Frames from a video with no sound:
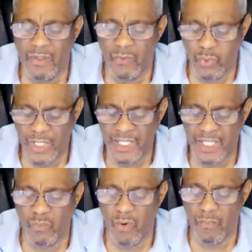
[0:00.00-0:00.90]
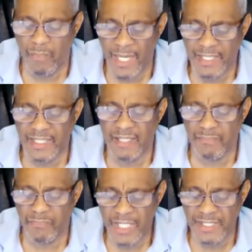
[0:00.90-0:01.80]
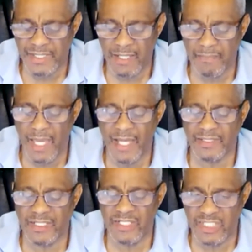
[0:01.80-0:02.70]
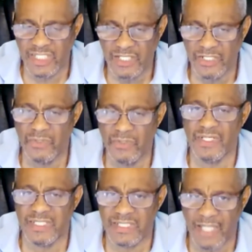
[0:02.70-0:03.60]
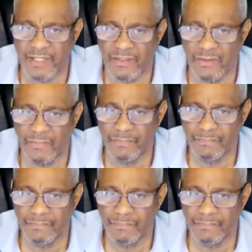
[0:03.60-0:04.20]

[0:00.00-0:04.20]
we will mate and breed them and continue the cycle.